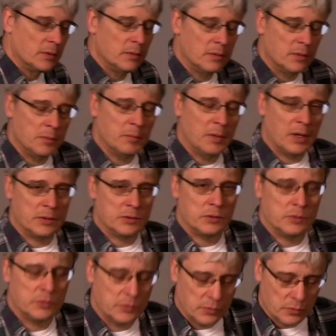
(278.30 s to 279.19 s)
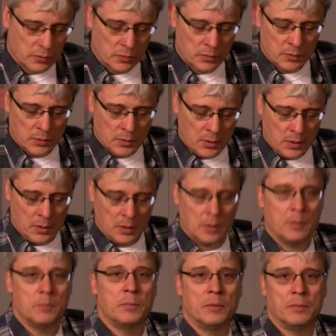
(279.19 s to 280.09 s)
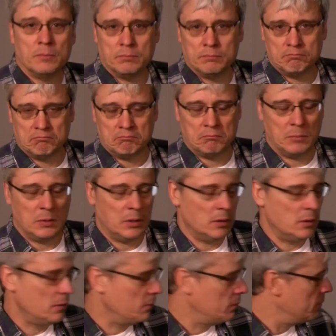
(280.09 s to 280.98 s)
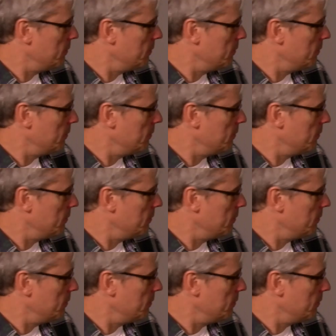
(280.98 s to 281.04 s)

that, that, matches your you know,